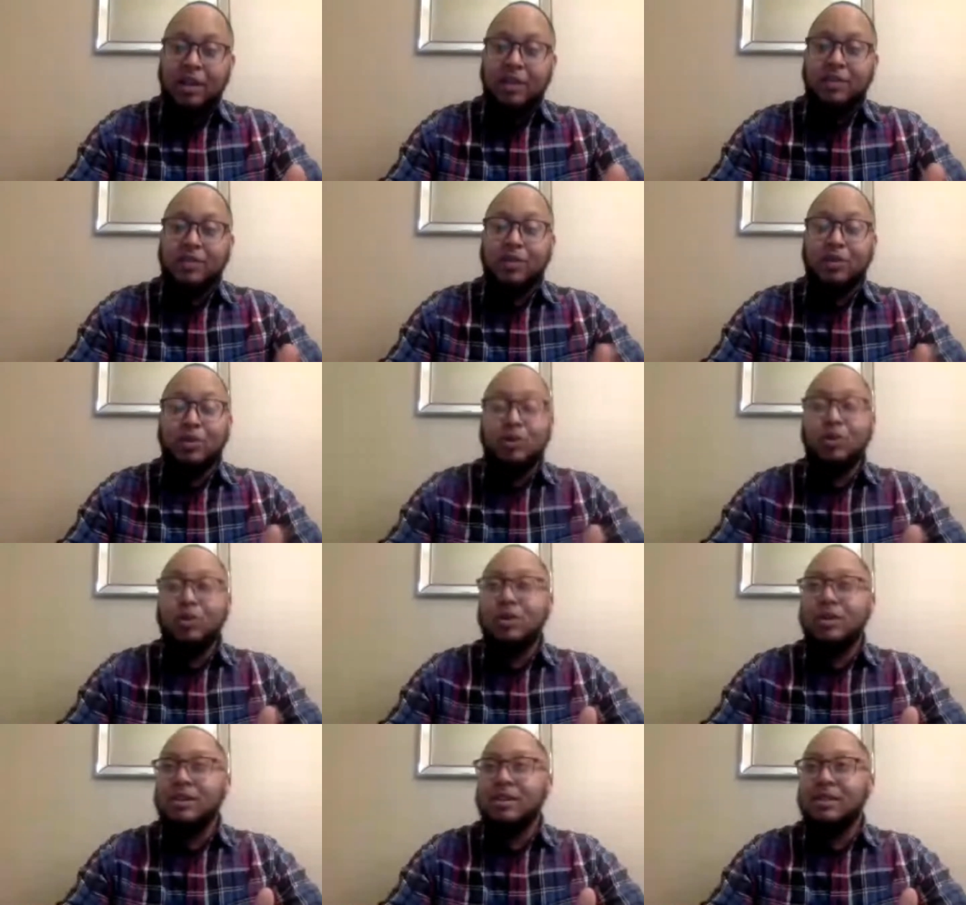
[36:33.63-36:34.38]
So
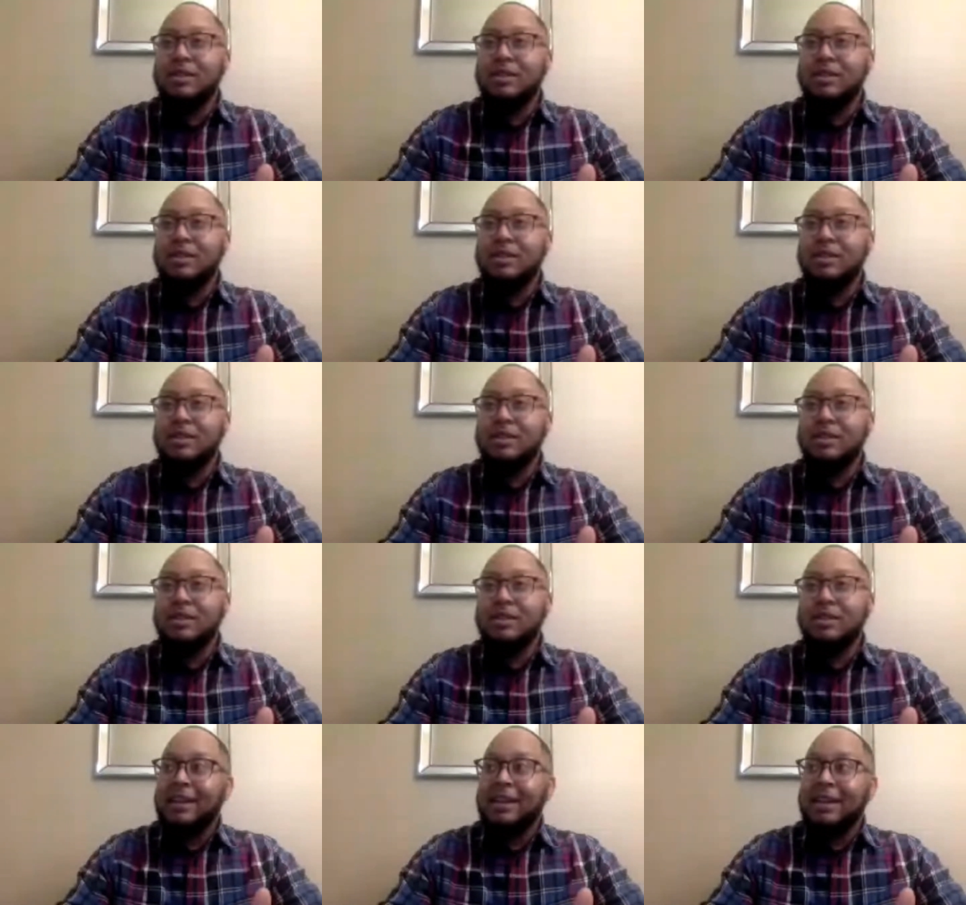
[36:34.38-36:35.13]
you can
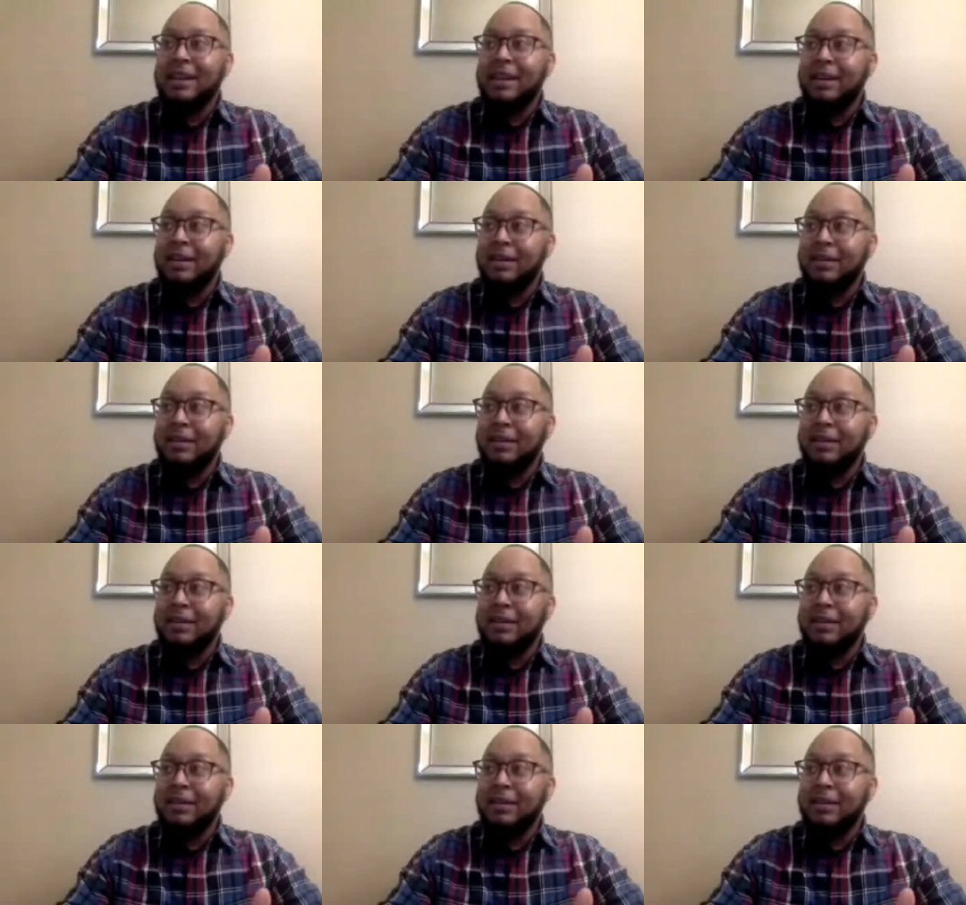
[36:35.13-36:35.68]
decide if